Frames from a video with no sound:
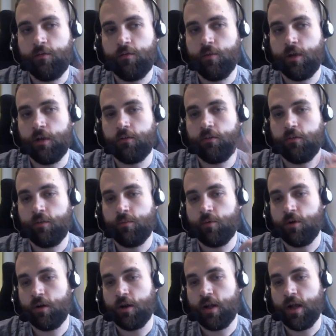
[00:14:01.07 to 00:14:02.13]
you want to do the
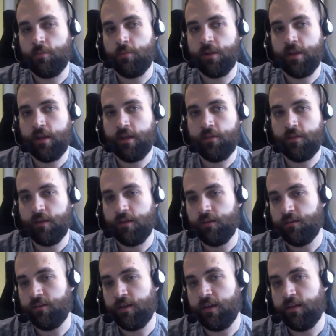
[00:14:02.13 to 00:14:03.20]
more complicated
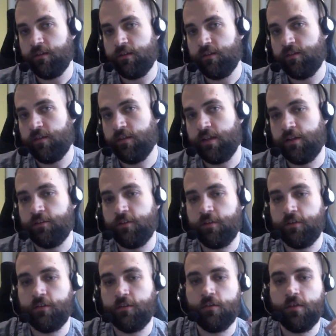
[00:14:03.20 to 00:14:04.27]
things that ETC allows you
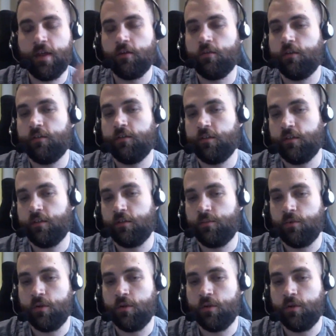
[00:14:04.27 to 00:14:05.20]
to do, that costs a little more,